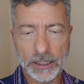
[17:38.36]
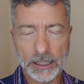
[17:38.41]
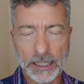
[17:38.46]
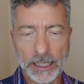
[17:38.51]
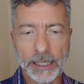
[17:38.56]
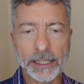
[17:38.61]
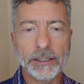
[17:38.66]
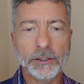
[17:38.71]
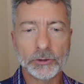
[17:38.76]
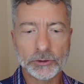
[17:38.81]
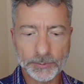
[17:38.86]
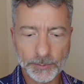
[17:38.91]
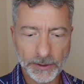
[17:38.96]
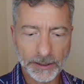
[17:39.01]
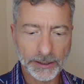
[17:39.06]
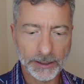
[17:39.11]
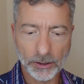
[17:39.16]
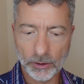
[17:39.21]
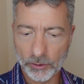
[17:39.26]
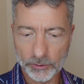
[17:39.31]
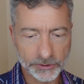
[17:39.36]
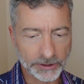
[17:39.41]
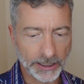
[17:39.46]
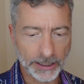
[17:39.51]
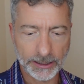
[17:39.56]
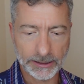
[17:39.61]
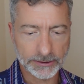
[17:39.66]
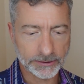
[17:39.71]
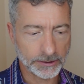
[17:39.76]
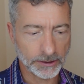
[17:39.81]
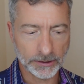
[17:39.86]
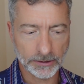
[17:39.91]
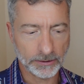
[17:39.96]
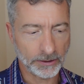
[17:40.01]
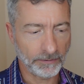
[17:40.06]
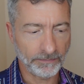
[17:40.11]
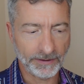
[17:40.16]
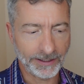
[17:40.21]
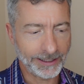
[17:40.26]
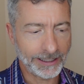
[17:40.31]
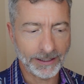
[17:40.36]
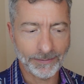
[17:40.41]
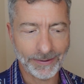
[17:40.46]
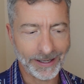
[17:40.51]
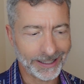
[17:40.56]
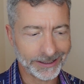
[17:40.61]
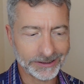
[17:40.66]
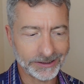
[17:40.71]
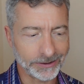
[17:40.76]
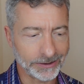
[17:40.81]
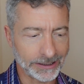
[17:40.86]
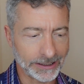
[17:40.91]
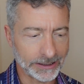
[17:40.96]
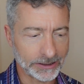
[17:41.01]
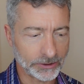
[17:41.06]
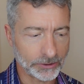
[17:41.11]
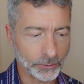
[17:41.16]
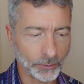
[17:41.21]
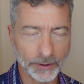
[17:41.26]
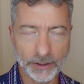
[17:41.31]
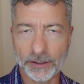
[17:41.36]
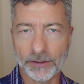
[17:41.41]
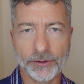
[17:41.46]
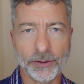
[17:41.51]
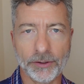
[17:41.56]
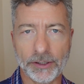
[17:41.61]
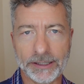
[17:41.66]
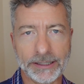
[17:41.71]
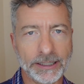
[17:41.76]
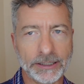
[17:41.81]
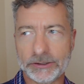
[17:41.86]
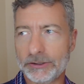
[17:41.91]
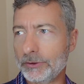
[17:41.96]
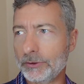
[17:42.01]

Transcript: And it used to be in the old days that if they didn't get back to you like 20 or 30 days,